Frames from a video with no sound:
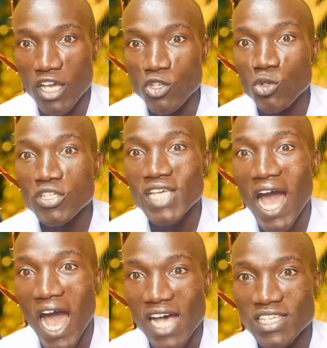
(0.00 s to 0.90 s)
Use
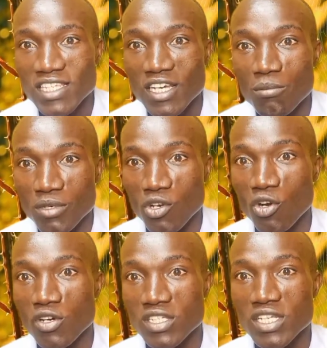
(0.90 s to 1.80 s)
has
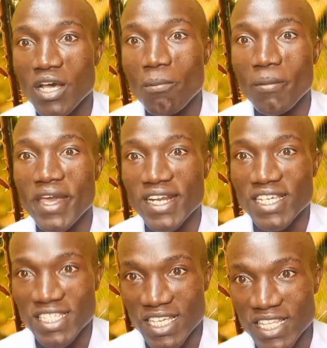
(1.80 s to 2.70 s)
because
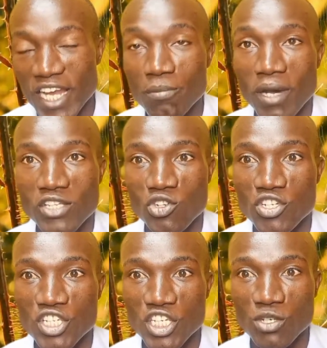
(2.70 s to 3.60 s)
Mary is a third
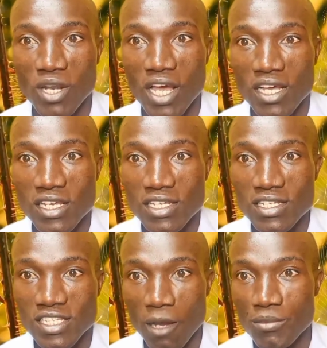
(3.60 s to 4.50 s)
person singular
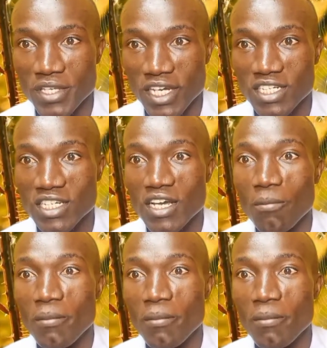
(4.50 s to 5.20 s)
subject.